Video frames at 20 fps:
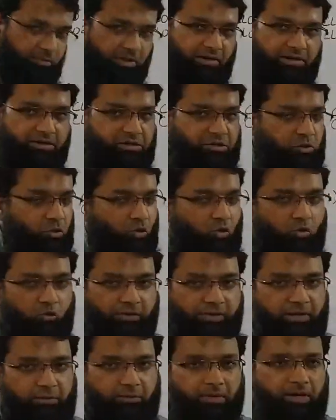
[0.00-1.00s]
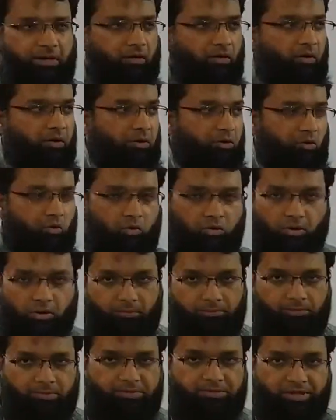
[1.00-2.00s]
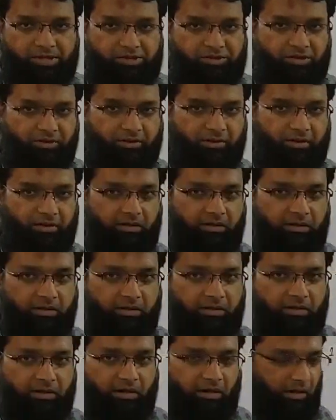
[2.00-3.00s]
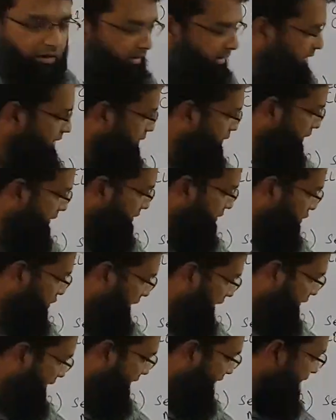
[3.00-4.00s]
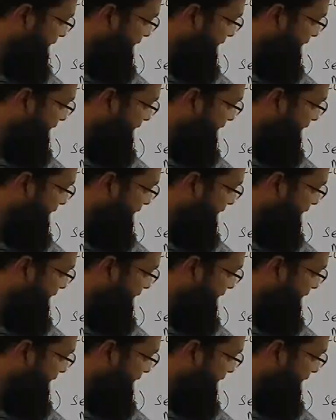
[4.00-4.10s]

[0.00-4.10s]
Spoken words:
there is no remed or no compensation whatsoever.